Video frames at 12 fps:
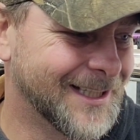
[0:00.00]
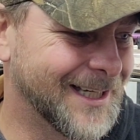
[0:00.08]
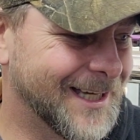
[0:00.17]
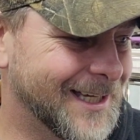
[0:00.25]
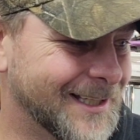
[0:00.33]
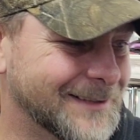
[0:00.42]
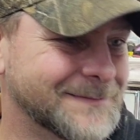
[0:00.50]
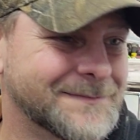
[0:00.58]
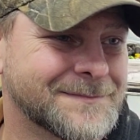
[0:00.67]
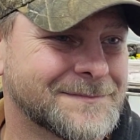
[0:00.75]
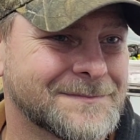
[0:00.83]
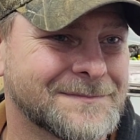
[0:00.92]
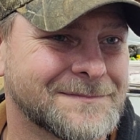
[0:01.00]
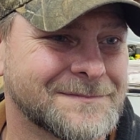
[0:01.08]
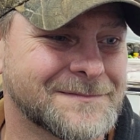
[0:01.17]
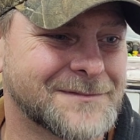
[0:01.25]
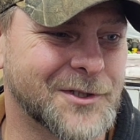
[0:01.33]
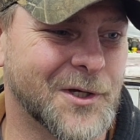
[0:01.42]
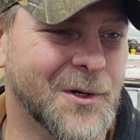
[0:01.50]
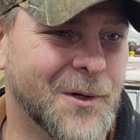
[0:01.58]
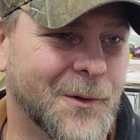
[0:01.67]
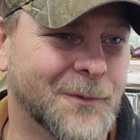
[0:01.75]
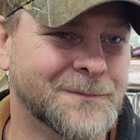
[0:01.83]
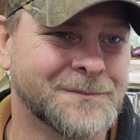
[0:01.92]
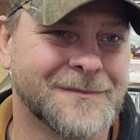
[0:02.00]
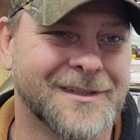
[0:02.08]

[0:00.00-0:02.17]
So